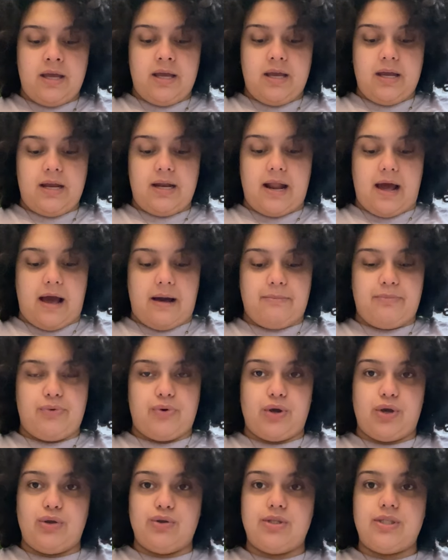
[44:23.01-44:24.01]
an app where
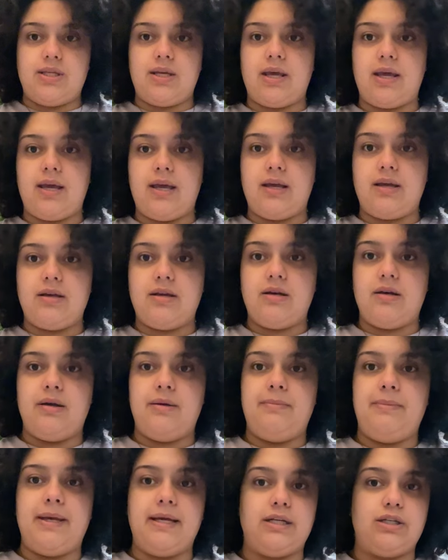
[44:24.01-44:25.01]
you take
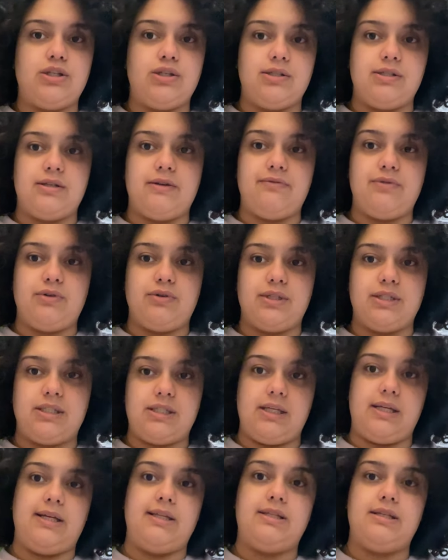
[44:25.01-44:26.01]
pictures of your
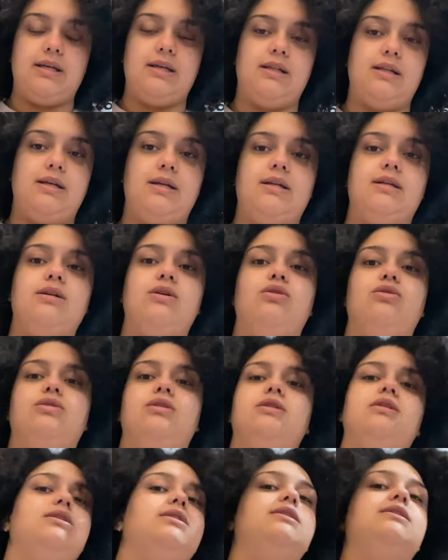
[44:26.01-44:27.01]
receipts, and then it goes
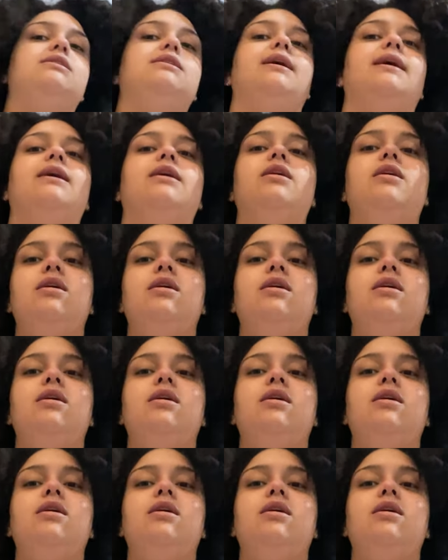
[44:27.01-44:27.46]
into this like